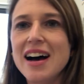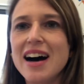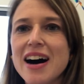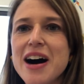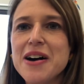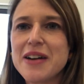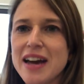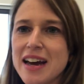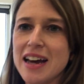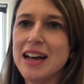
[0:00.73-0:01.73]

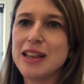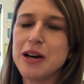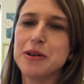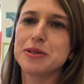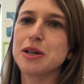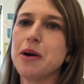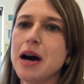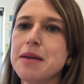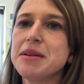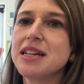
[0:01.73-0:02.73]
Okay, hello. So
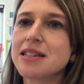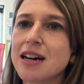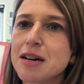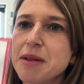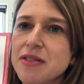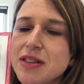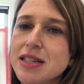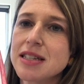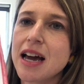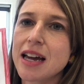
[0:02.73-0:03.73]
I'm going to talk about the
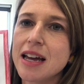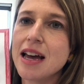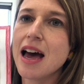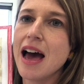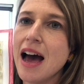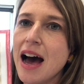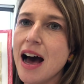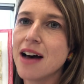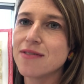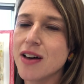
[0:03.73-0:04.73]
second
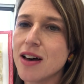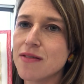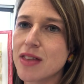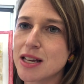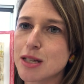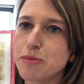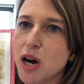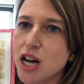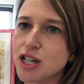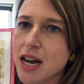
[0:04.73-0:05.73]
half of this
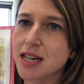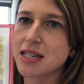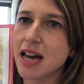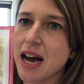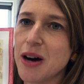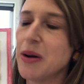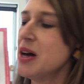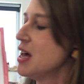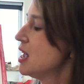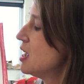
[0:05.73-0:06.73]
project now.
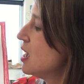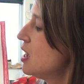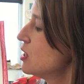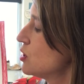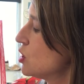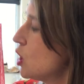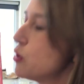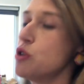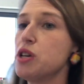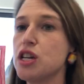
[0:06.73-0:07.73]
So
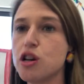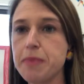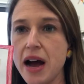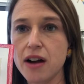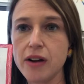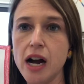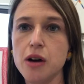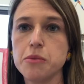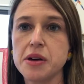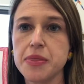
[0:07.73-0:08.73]
you did your
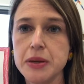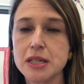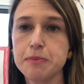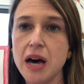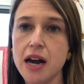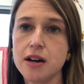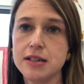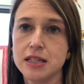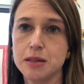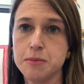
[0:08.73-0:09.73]
background with the splatter
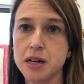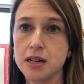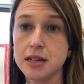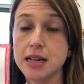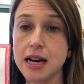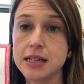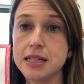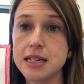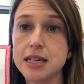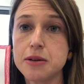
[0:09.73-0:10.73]
and smear
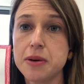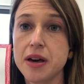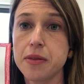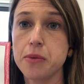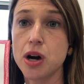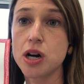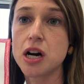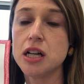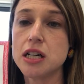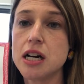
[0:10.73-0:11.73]
technique with
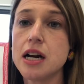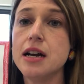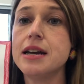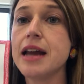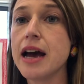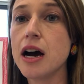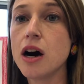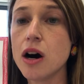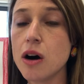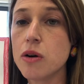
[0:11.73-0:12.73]
watercolor.
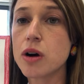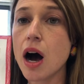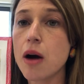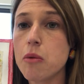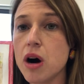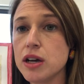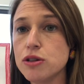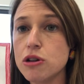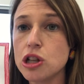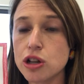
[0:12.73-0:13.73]
Now I want
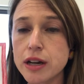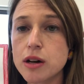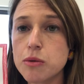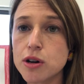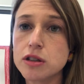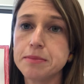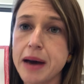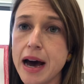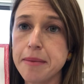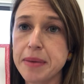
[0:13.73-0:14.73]
you to look at a world
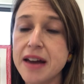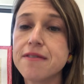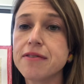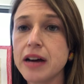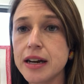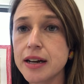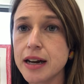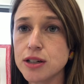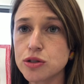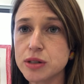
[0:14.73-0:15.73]
map and find a
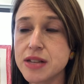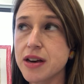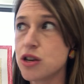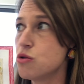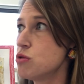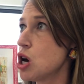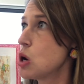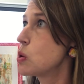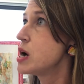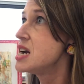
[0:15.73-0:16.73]
country that you
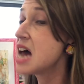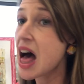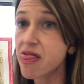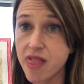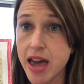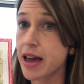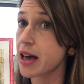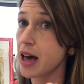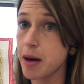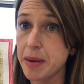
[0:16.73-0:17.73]
know
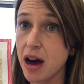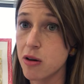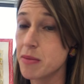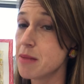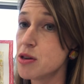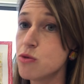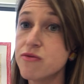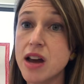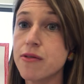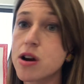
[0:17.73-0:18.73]
nothing about. Maybe
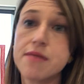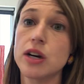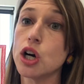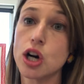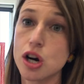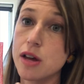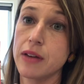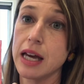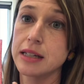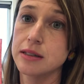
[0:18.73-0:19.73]
you've never even heard of
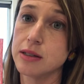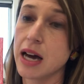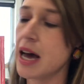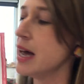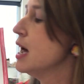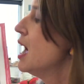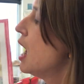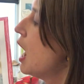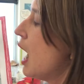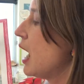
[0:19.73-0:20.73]
it, okay?
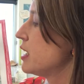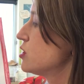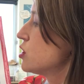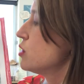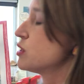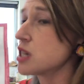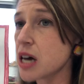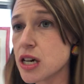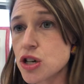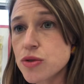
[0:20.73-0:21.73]
I chose the
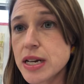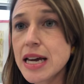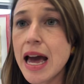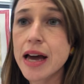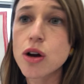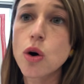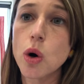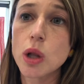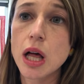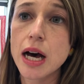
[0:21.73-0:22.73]
country
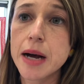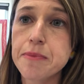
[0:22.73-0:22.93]
Angola,